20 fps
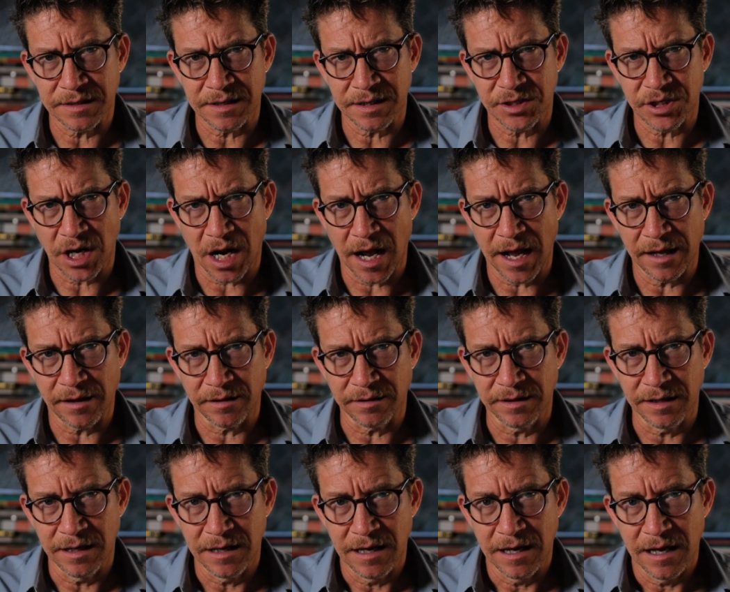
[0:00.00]
as a
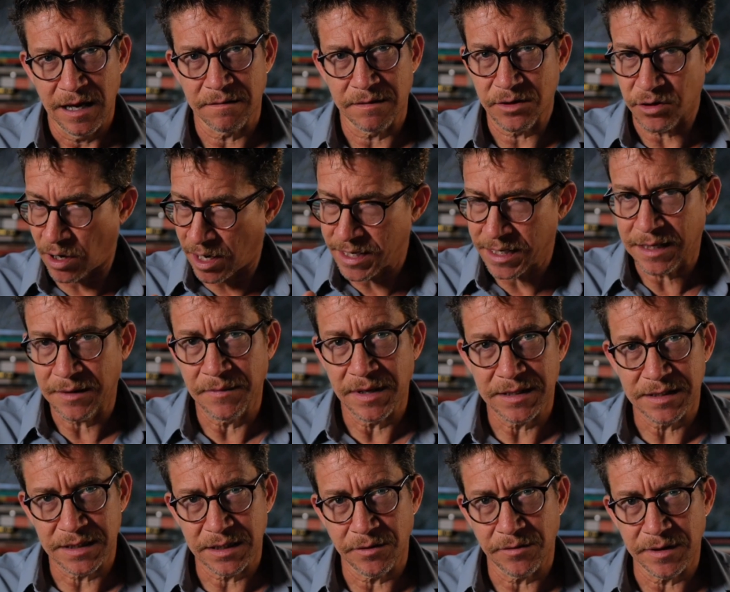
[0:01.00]
child, trying to
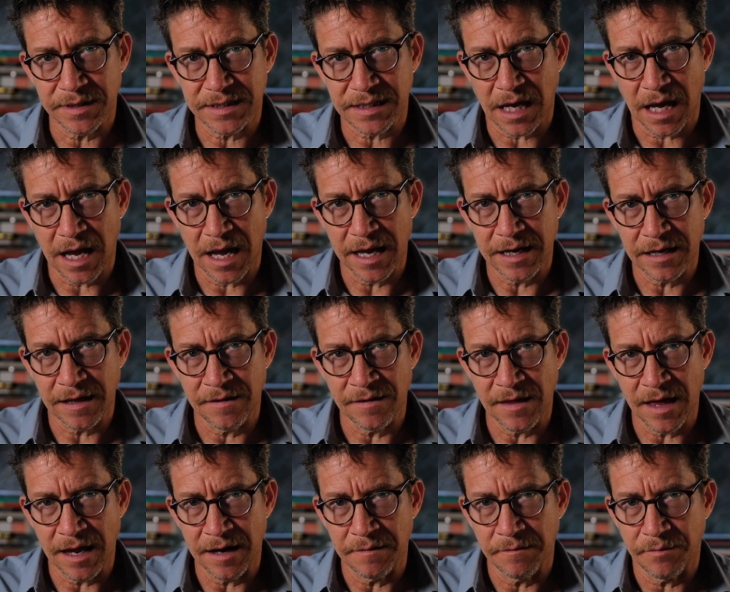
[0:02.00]
commit suicide, and
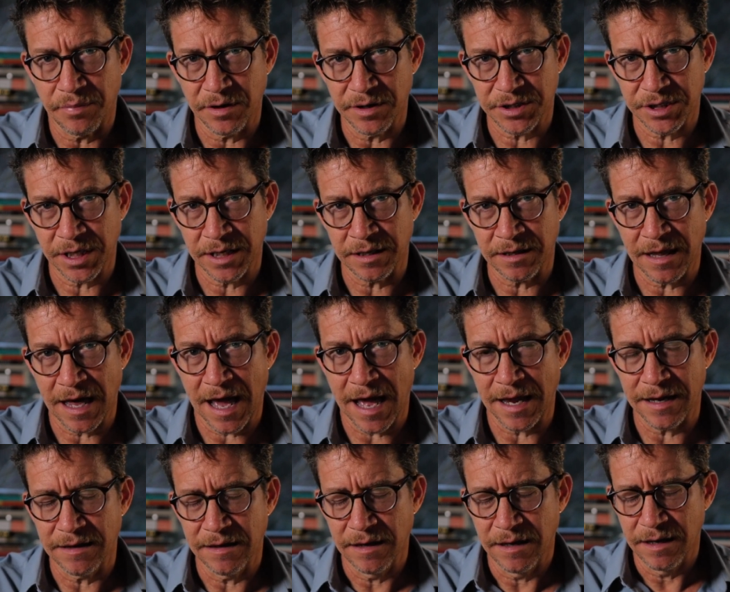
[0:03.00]
then pushing
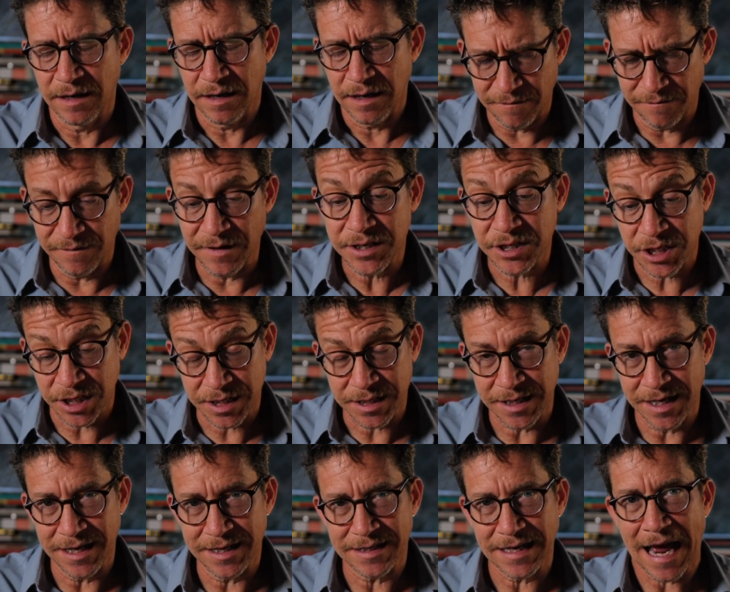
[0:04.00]
that
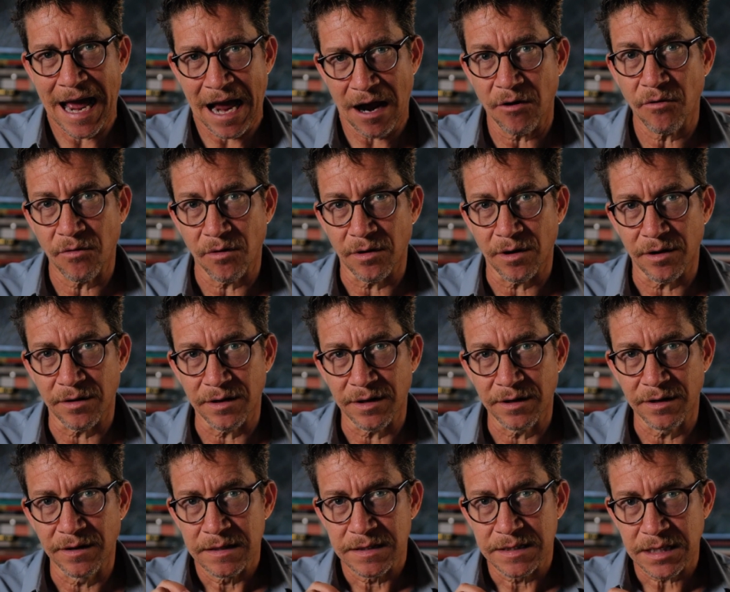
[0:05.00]
viciousness outward.
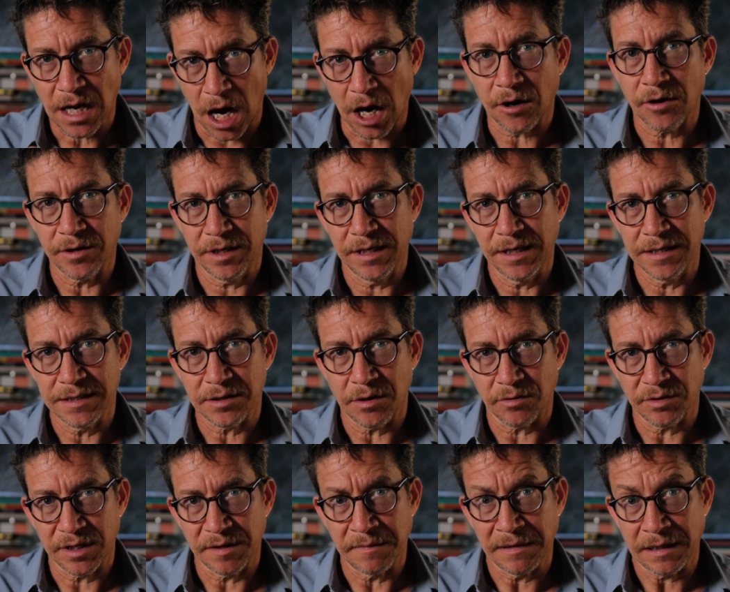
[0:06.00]
Socrates
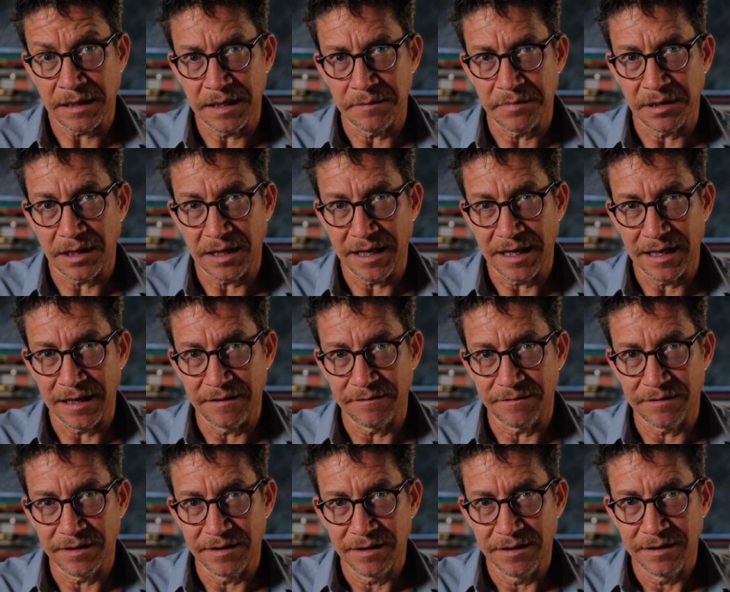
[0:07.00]
ultimately
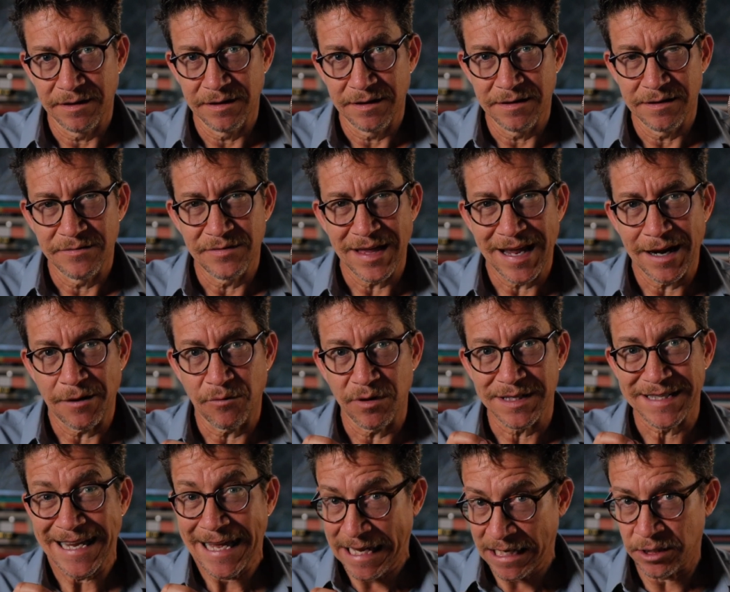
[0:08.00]
believed that it
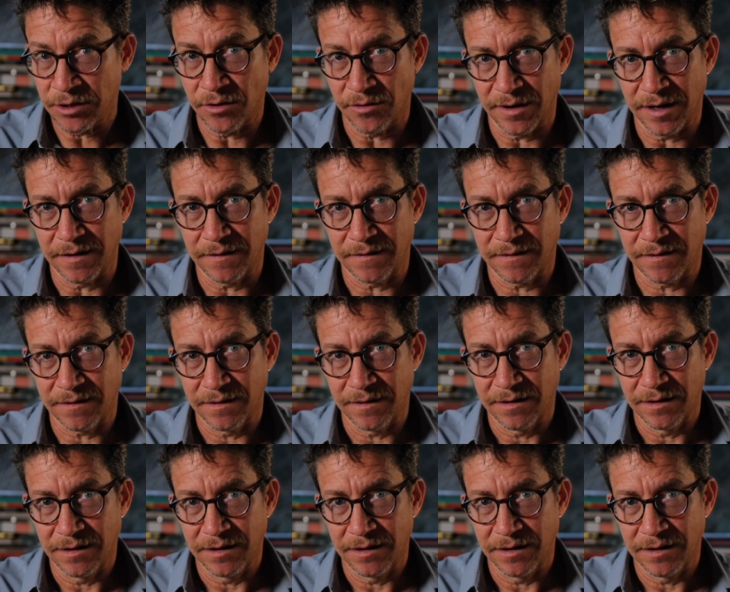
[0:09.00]
was ignorance